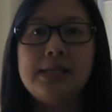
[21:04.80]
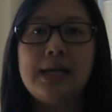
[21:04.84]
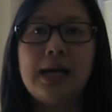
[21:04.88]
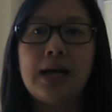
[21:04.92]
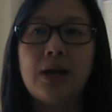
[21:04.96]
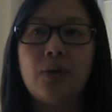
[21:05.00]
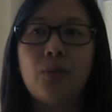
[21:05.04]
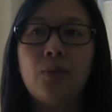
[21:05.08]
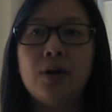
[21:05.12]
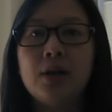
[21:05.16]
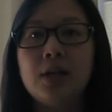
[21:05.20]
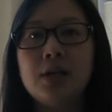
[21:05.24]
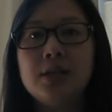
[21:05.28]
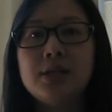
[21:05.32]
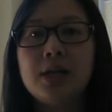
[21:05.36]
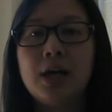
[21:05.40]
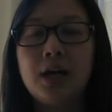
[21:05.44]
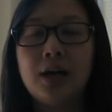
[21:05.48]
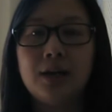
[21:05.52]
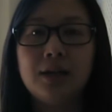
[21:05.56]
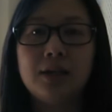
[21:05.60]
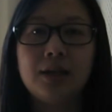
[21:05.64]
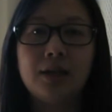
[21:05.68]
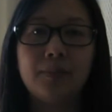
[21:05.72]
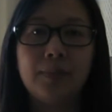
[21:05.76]
I want to
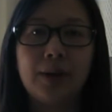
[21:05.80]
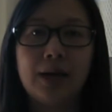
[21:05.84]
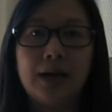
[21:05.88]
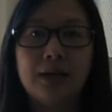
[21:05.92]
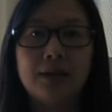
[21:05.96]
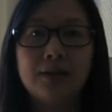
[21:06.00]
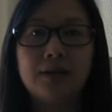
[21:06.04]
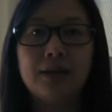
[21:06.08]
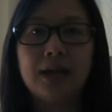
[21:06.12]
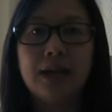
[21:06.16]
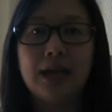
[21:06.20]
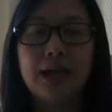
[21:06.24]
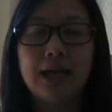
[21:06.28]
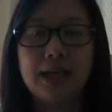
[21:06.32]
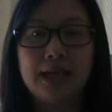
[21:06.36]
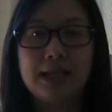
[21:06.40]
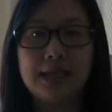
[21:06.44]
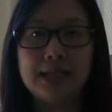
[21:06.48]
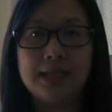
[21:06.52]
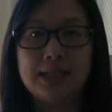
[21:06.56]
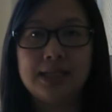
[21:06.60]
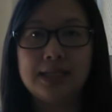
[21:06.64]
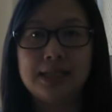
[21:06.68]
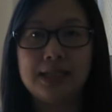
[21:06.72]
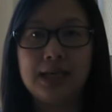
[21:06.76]
talk about
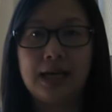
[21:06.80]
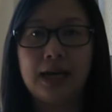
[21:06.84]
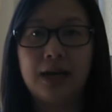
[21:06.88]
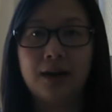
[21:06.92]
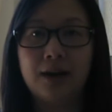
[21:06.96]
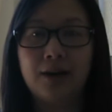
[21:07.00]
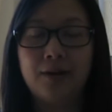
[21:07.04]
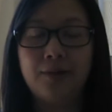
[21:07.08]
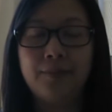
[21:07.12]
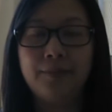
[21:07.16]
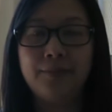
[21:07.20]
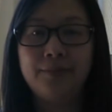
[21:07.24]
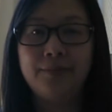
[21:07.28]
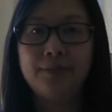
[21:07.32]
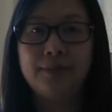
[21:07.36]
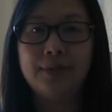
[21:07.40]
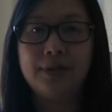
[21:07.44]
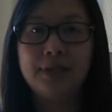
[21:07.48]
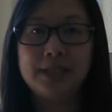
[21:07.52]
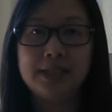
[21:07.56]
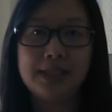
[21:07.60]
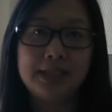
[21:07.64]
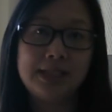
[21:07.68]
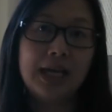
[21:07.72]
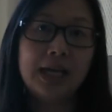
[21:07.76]
is
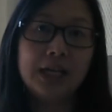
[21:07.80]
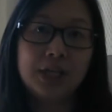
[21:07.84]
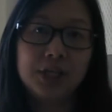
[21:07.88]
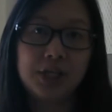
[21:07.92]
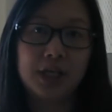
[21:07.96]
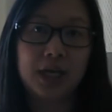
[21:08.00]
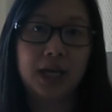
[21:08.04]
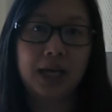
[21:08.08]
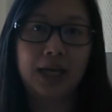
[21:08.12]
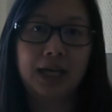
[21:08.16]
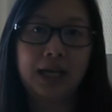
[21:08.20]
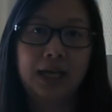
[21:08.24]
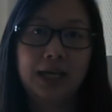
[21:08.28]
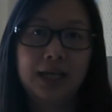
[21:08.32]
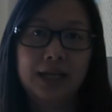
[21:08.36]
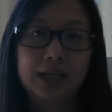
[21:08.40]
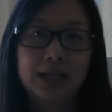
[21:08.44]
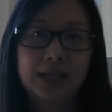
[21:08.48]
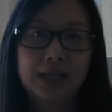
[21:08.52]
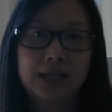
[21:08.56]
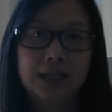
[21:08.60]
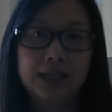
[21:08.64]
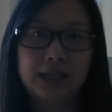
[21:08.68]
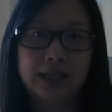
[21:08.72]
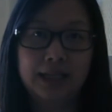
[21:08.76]
stitching
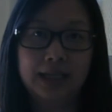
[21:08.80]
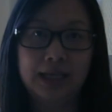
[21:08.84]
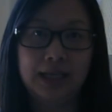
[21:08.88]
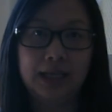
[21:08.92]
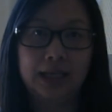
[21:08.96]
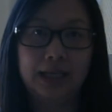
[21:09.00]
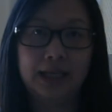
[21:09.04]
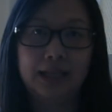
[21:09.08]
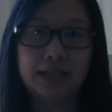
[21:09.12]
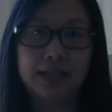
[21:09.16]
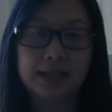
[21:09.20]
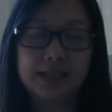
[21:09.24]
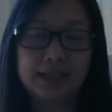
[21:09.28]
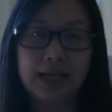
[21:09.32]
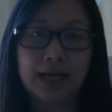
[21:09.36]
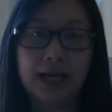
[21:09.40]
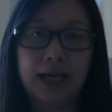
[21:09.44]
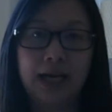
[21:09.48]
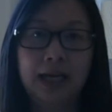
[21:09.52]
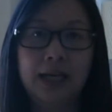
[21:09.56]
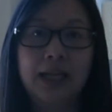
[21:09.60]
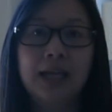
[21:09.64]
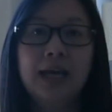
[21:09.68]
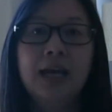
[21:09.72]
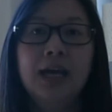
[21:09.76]
the
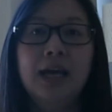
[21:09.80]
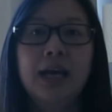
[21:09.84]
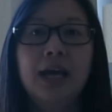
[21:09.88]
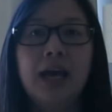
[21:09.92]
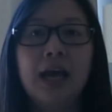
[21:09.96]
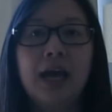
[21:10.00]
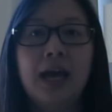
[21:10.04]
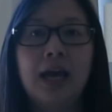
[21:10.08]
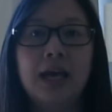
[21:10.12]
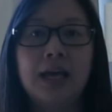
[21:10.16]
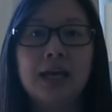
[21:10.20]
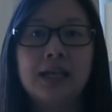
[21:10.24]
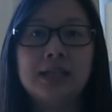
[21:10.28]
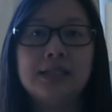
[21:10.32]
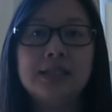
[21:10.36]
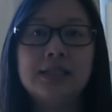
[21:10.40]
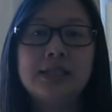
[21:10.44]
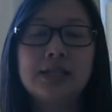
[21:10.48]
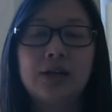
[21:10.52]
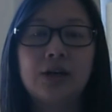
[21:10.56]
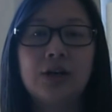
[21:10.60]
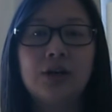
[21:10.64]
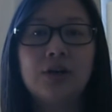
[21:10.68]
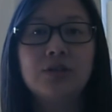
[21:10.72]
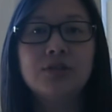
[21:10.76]
design, and
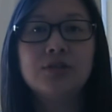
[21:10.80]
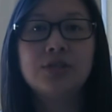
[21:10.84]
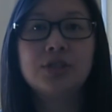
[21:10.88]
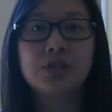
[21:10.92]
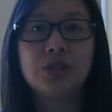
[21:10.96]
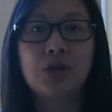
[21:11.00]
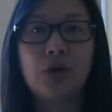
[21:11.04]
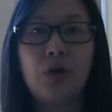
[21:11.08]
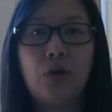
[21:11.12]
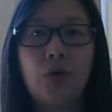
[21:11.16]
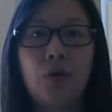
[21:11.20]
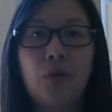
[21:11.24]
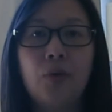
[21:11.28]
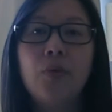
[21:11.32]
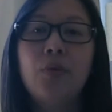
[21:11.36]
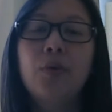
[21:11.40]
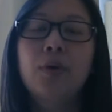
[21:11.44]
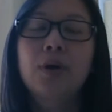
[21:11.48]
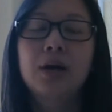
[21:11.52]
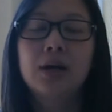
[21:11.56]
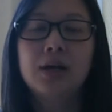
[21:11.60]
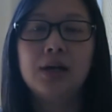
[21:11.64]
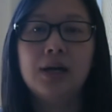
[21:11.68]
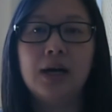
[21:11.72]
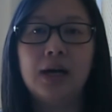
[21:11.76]
also
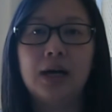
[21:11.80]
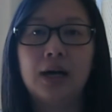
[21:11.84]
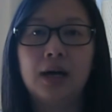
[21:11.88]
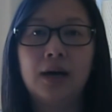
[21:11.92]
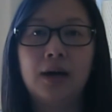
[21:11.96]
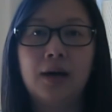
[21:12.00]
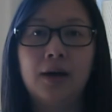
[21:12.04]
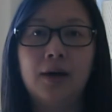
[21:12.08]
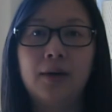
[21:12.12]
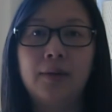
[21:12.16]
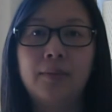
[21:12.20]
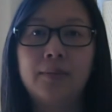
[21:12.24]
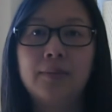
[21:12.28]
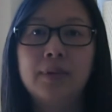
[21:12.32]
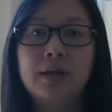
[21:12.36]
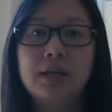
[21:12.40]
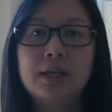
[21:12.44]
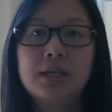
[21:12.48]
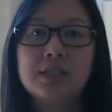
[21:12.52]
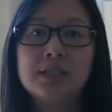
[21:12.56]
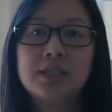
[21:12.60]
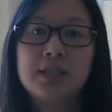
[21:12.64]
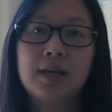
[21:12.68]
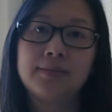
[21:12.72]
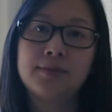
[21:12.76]

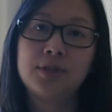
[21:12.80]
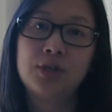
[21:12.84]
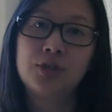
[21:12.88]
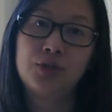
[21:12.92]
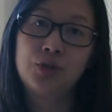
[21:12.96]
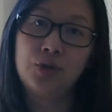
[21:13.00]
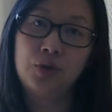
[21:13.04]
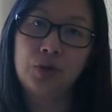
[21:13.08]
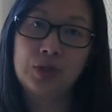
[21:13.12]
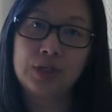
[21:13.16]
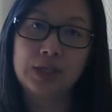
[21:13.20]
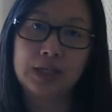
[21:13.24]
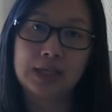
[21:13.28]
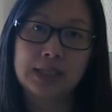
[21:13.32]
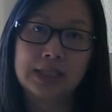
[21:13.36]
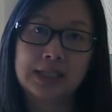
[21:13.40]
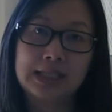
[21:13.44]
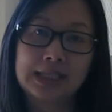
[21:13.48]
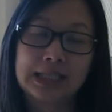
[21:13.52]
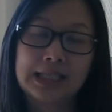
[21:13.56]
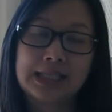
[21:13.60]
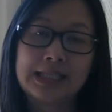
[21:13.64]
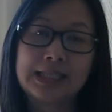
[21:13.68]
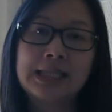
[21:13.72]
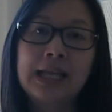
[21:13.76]

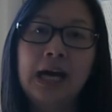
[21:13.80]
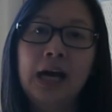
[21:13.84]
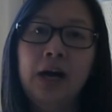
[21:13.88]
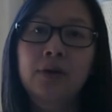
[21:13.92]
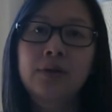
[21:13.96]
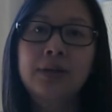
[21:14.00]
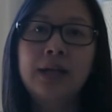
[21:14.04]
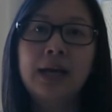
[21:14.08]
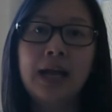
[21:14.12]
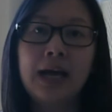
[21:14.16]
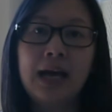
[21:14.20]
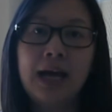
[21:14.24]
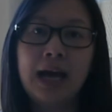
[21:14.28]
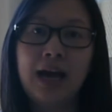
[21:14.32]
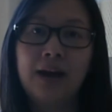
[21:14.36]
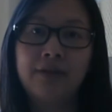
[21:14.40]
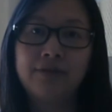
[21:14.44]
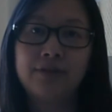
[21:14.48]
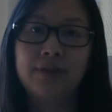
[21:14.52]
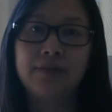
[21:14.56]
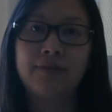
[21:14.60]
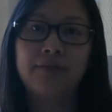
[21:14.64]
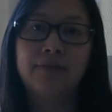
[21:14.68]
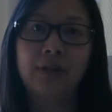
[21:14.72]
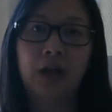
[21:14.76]
substitutions, because now that I
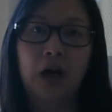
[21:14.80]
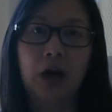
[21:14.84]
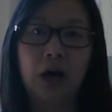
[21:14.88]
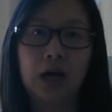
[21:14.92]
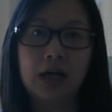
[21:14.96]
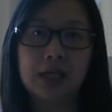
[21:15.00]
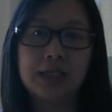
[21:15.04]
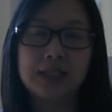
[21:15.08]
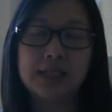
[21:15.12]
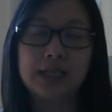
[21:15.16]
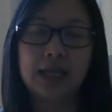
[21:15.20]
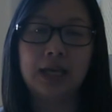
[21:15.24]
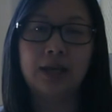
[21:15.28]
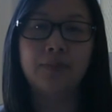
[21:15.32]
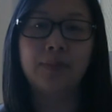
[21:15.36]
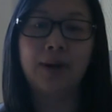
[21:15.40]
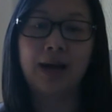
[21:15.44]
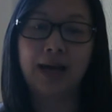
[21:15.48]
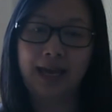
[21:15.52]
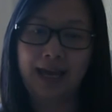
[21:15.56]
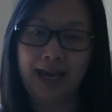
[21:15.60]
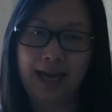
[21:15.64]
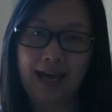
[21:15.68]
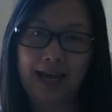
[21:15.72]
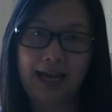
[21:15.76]
have the floss in
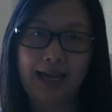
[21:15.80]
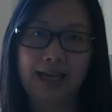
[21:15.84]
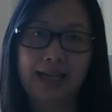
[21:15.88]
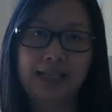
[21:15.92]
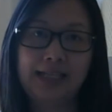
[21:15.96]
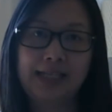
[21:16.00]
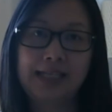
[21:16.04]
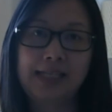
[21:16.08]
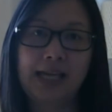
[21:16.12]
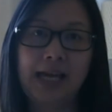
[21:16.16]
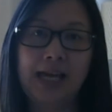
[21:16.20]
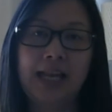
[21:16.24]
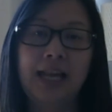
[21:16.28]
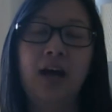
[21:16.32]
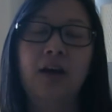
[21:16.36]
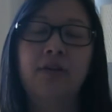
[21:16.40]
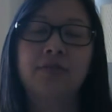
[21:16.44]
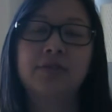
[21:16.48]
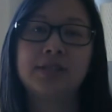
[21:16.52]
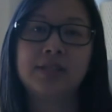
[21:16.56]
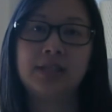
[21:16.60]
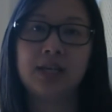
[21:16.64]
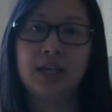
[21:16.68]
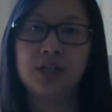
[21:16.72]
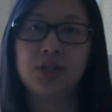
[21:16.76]
my hands and I've
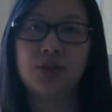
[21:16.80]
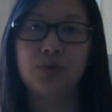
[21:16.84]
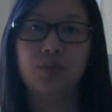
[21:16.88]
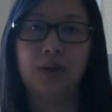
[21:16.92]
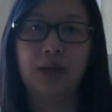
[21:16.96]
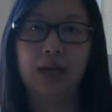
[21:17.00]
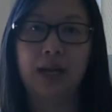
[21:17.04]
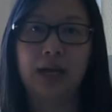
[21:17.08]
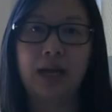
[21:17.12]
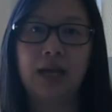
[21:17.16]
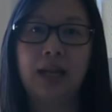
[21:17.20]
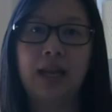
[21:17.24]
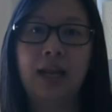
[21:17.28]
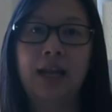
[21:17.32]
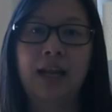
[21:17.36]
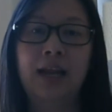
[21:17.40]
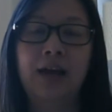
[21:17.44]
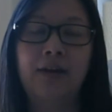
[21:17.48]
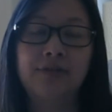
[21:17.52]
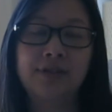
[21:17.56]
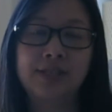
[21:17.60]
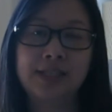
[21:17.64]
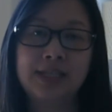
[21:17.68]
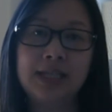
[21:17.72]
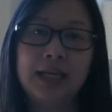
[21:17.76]
stitched with it and
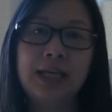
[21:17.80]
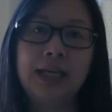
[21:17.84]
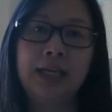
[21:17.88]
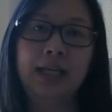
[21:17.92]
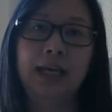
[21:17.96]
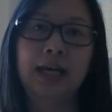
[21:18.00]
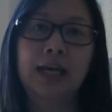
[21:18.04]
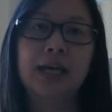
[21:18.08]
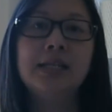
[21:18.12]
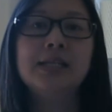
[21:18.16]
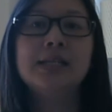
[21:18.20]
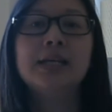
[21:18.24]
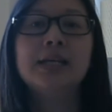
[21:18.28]
I've seen it,